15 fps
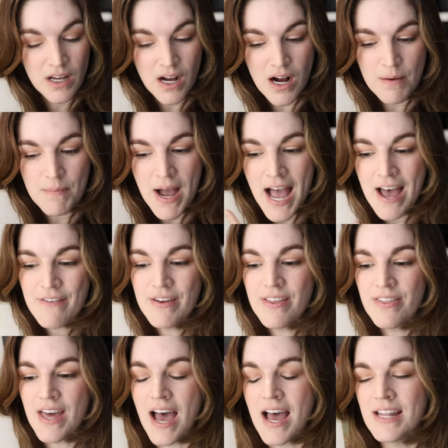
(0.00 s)
Um,
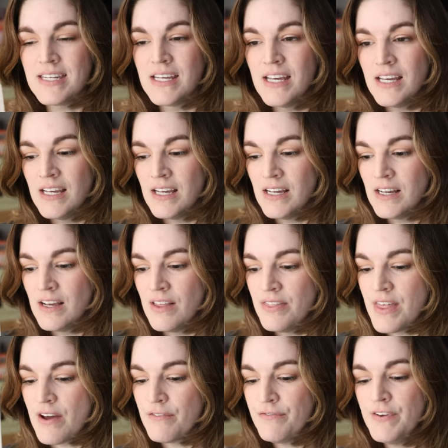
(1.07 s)
having that
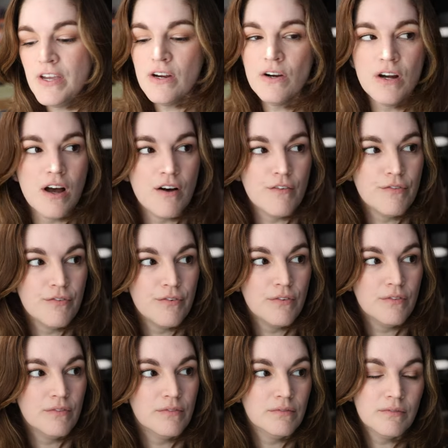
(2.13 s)
that fear of
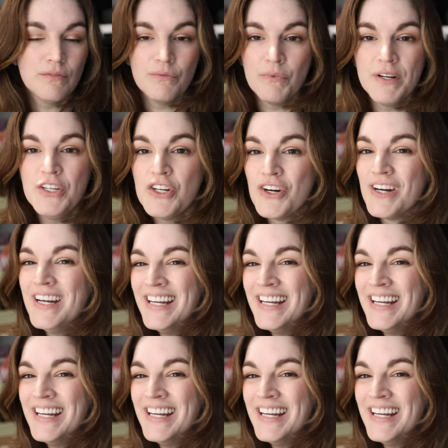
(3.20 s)
when you're